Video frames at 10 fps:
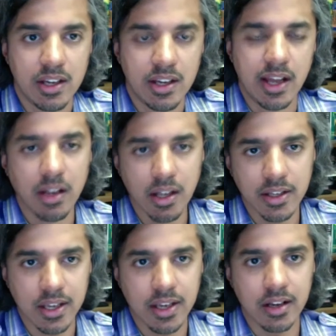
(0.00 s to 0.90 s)
And
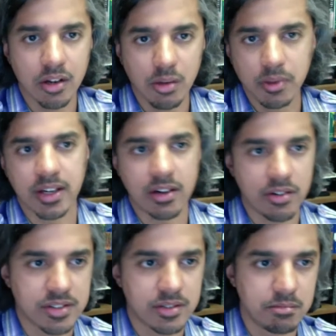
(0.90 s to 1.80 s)
linking global
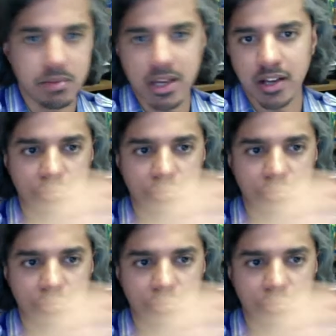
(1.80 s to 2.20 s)
terrorism back